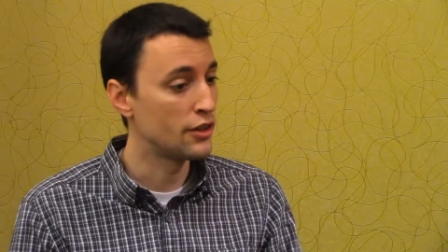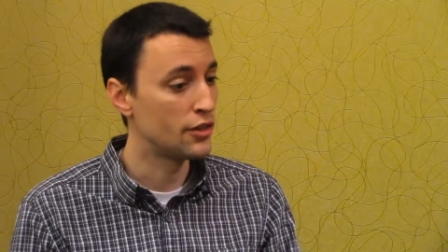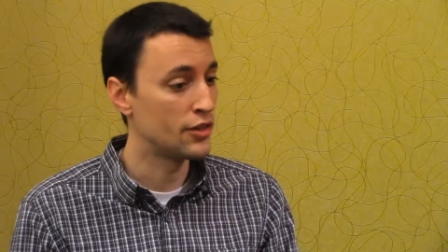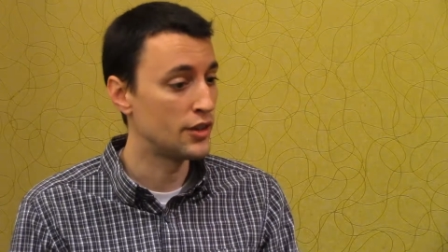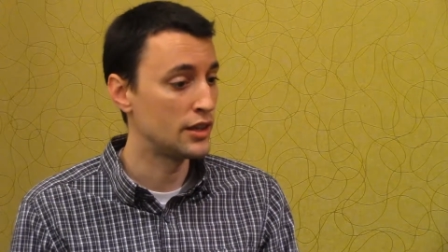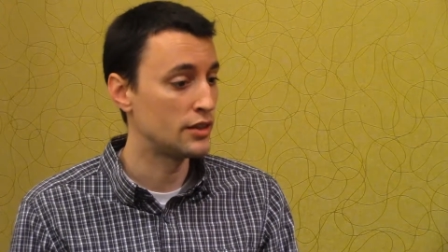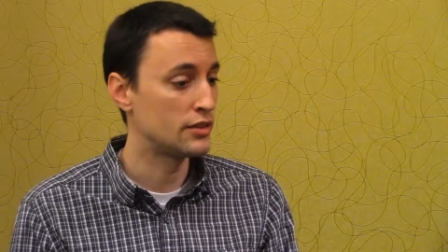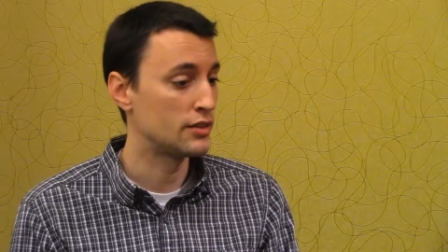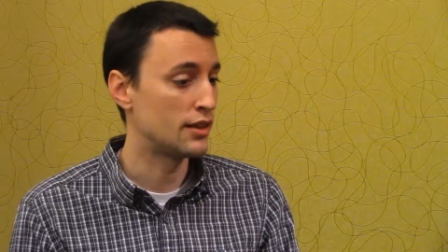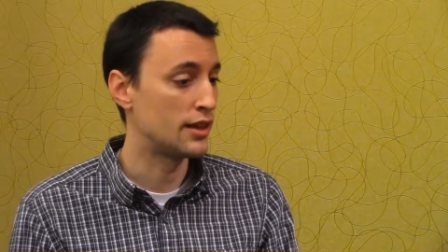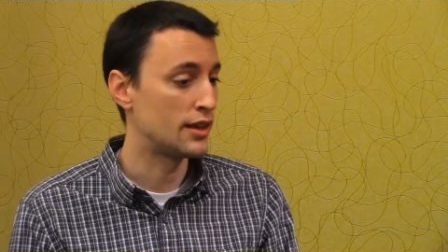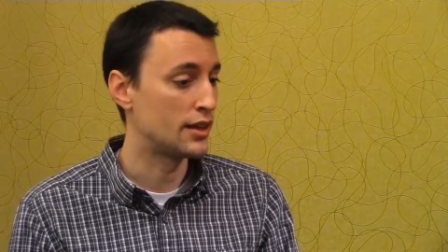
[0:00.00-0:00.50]

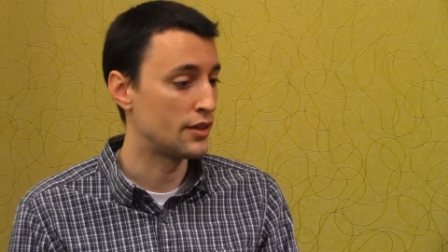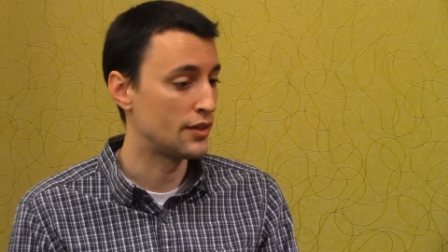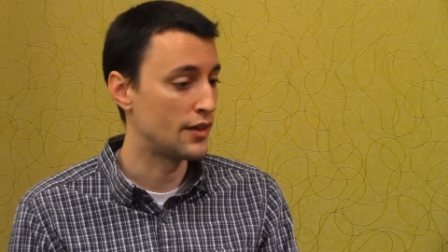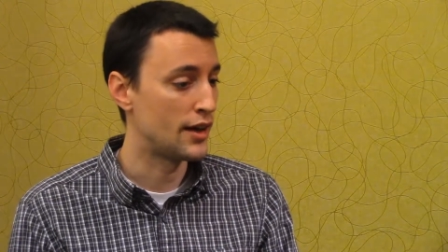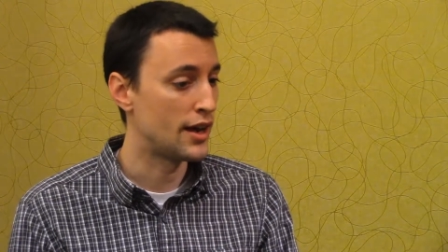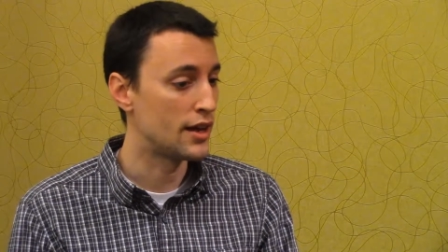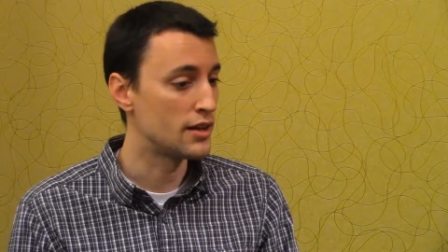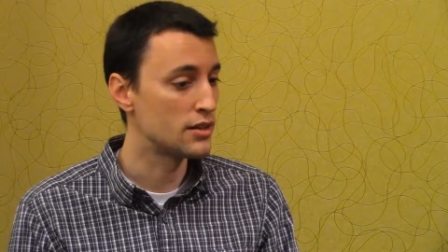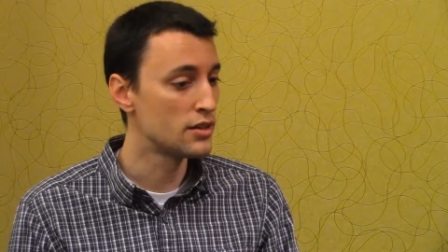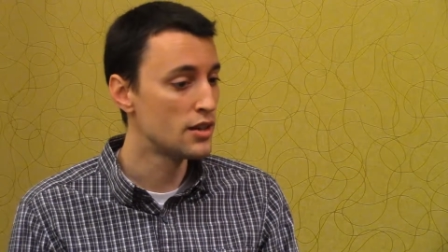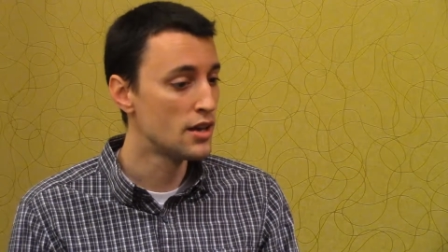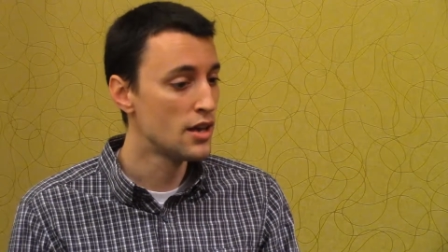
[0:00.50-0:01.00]
things like
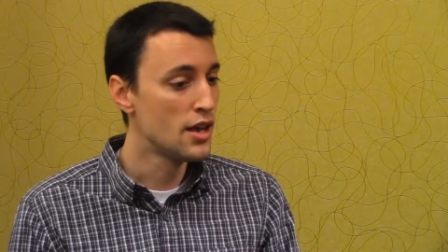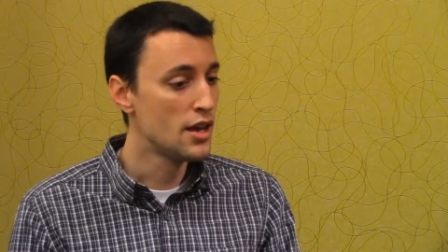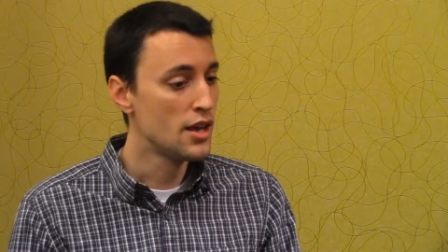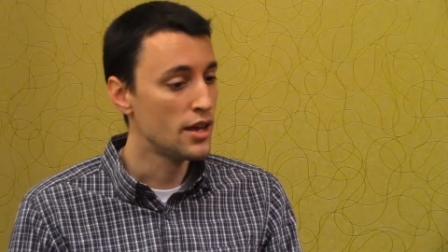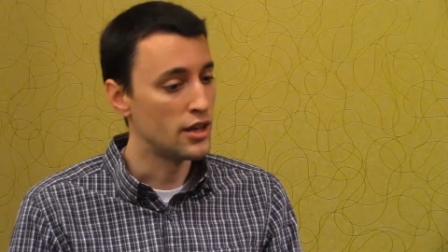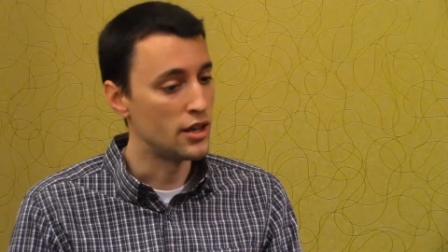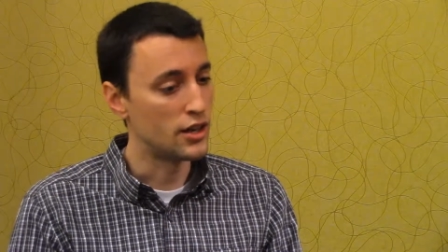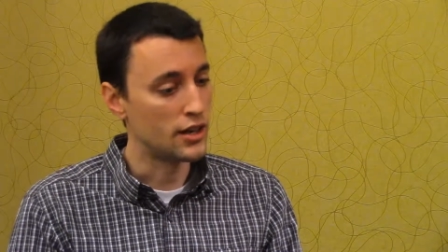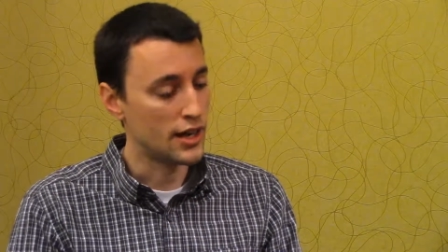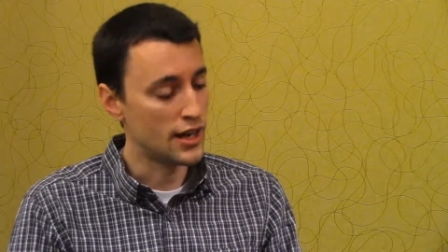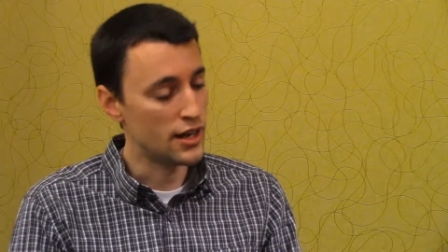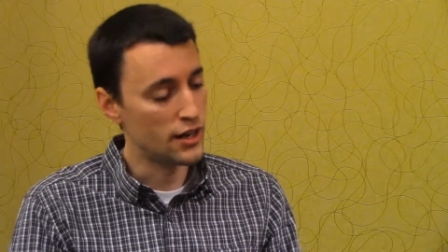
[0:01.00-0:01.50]
that.
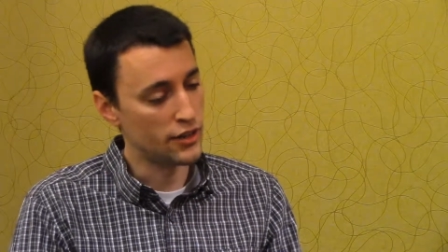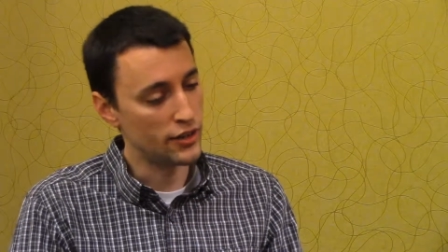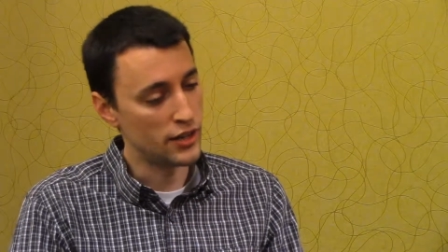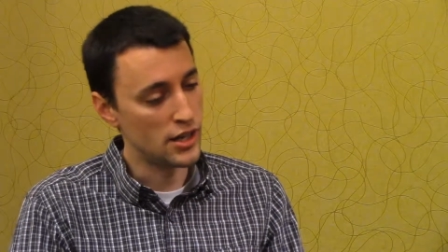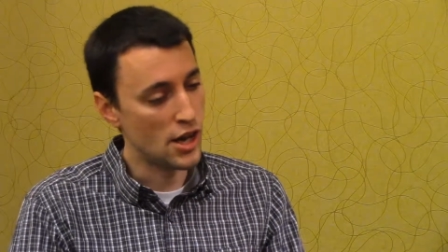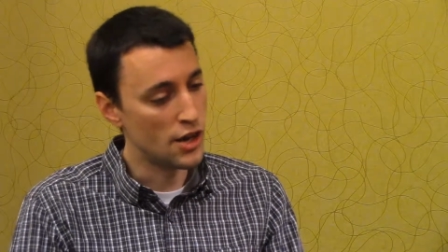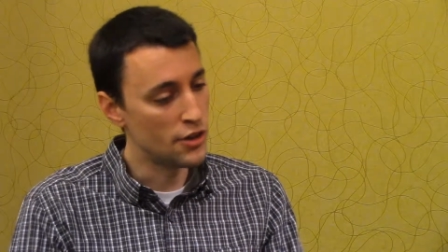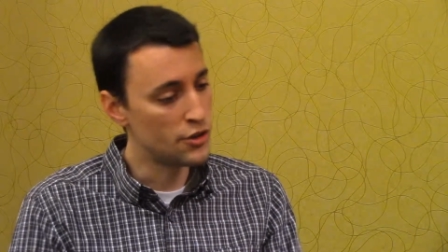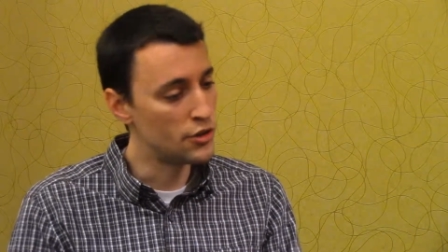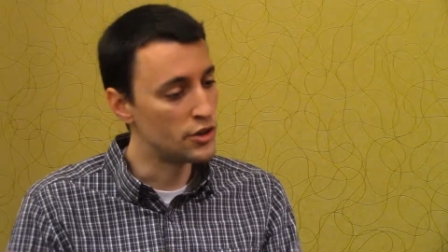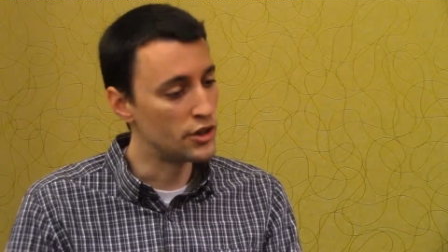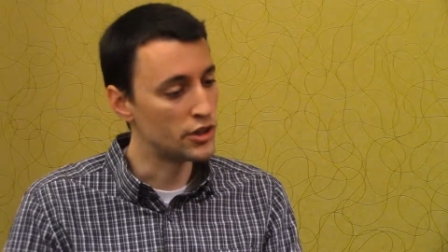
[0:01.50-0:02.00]
You know, kind of on the
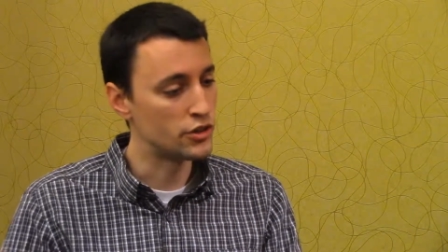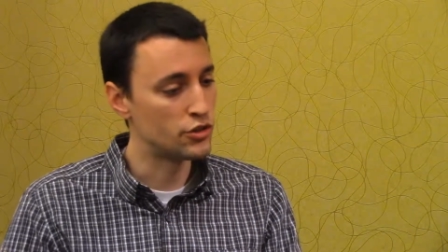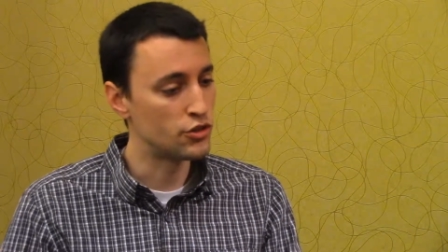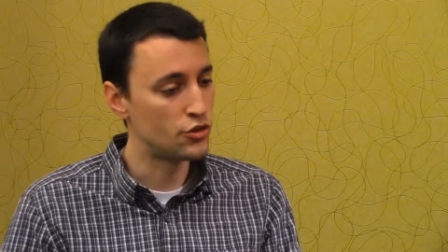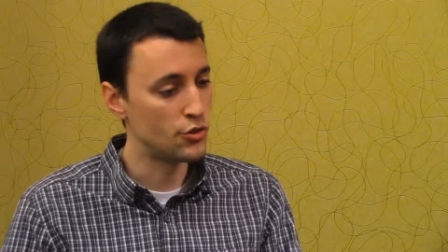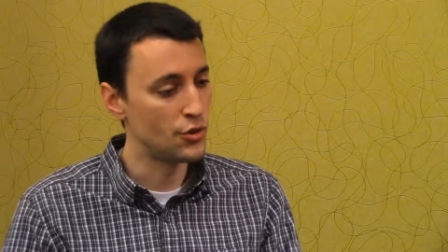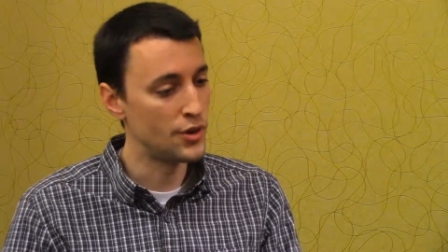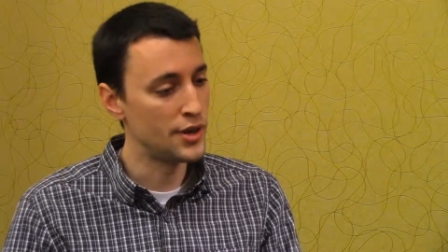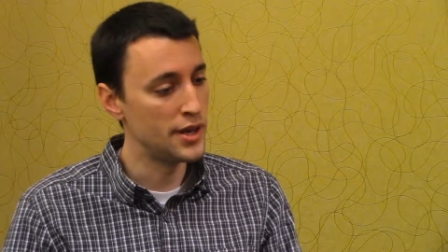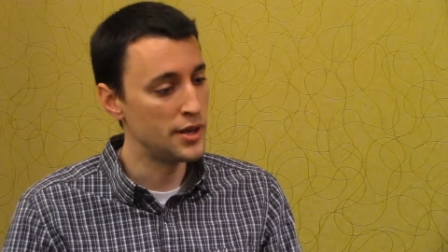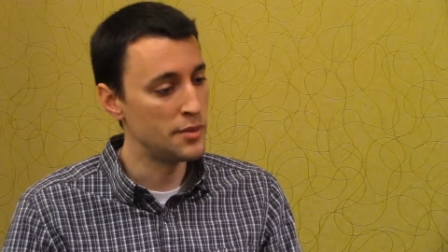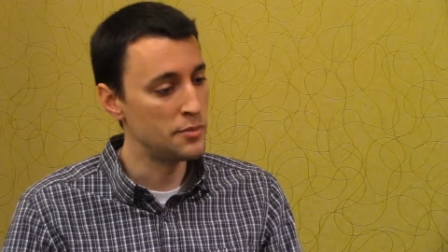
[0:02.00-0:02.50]
other
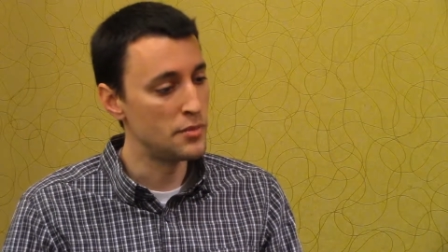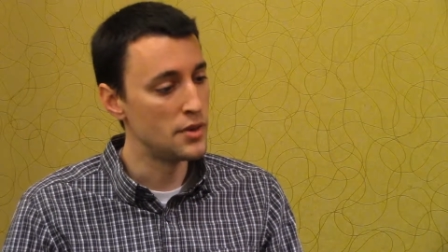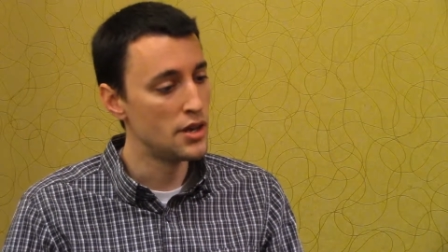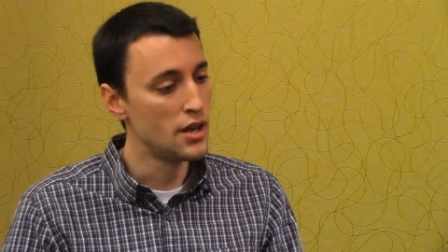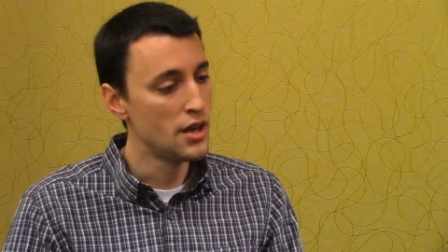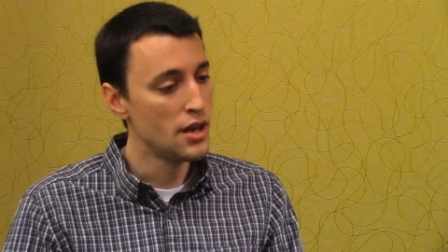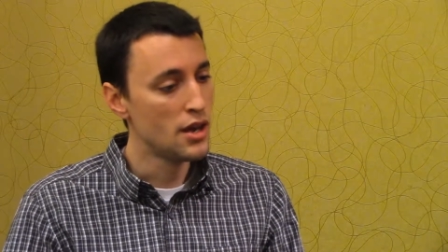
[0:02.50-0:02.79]
extreme,